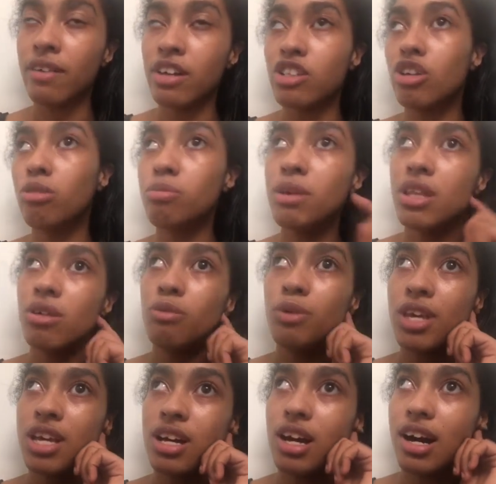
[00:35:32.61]
So it'll be the
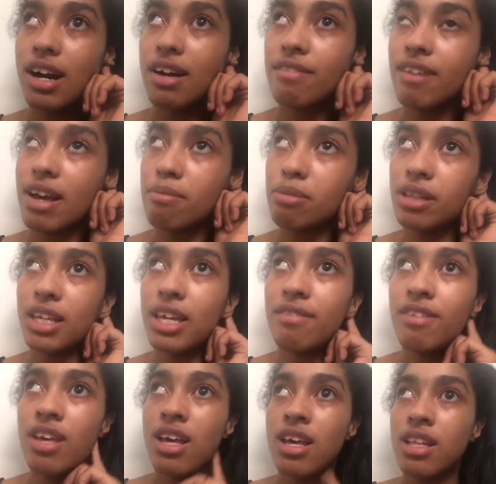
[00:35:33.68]
week of, I believe,
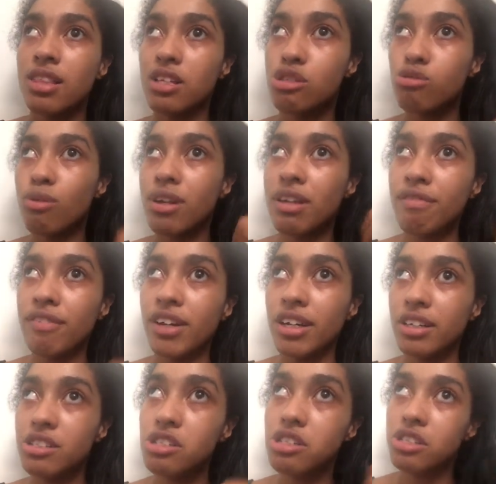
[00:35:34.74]
the 21st.
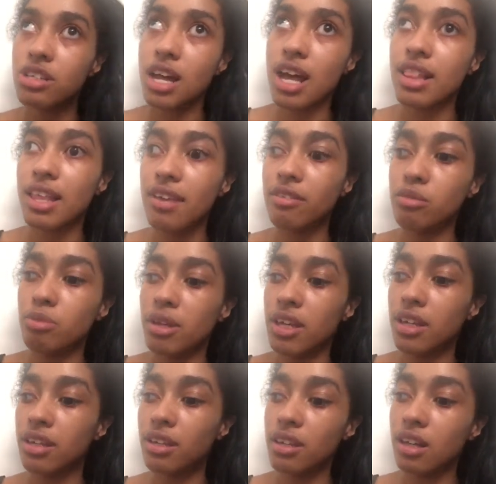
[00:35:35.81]
They will be
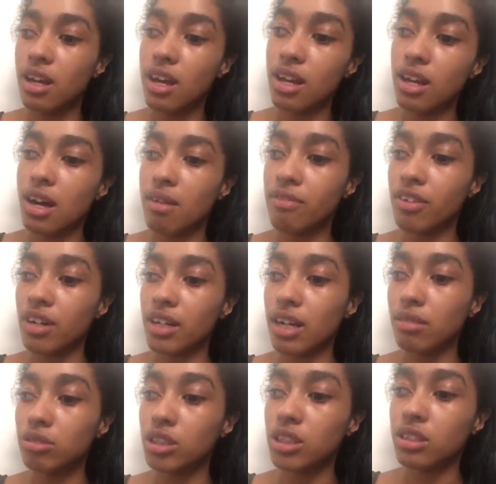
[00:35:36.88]
up for
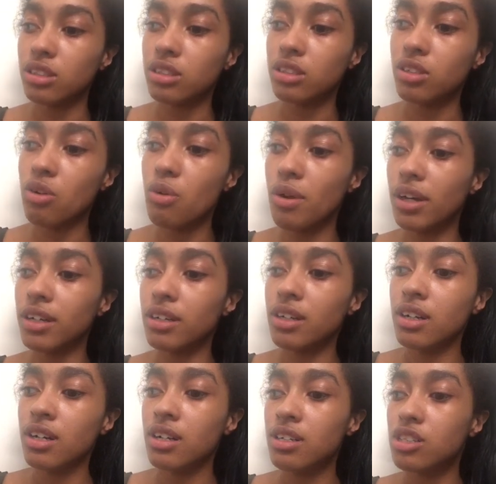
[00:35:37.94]
adoption or
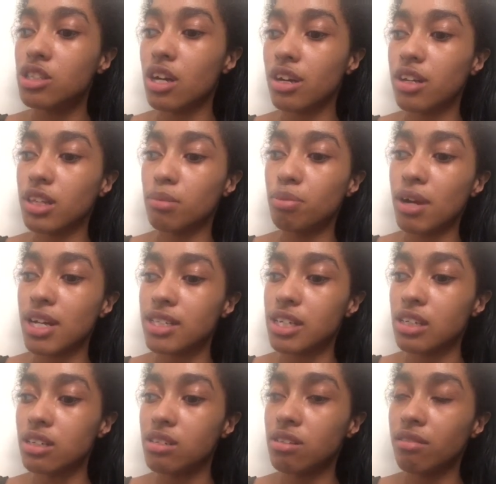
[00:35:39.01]
starting the process
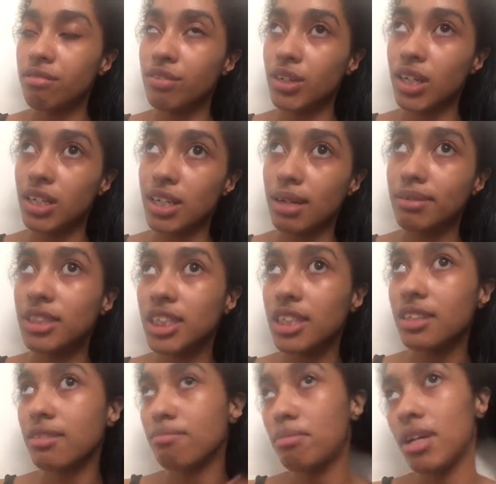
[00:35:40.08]
for adoption.
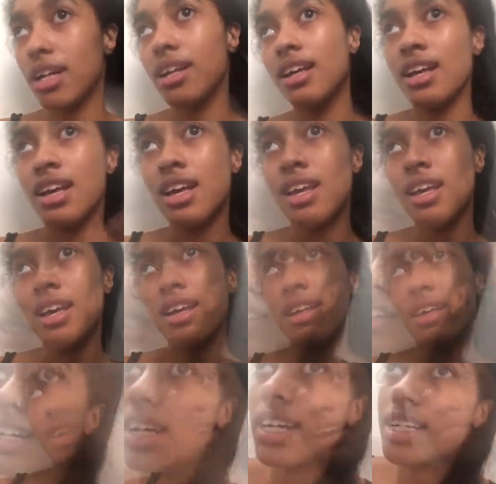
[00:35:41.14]
But you know, you
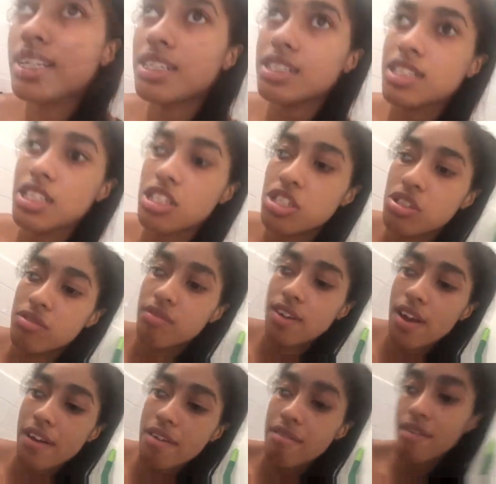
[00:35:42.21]
guys, this is
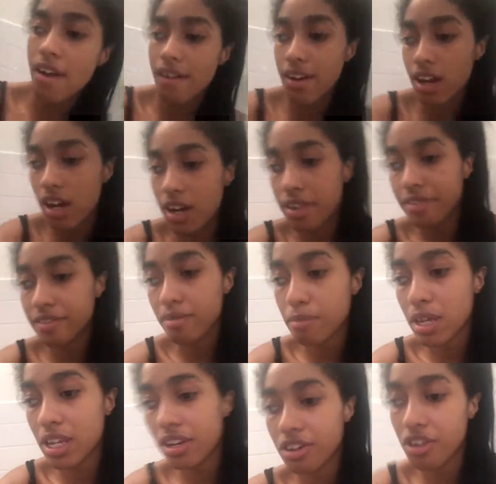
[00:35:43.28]
very, very hard for me
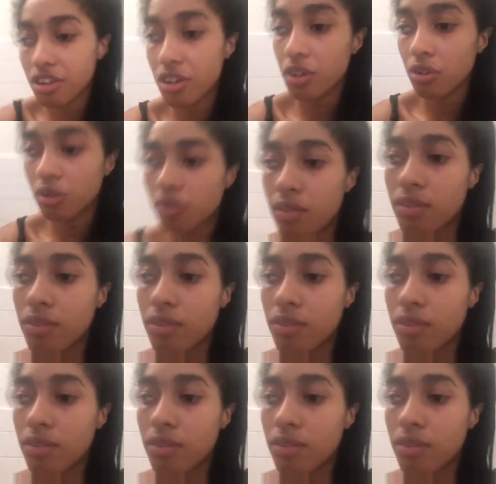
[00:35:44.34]
to do.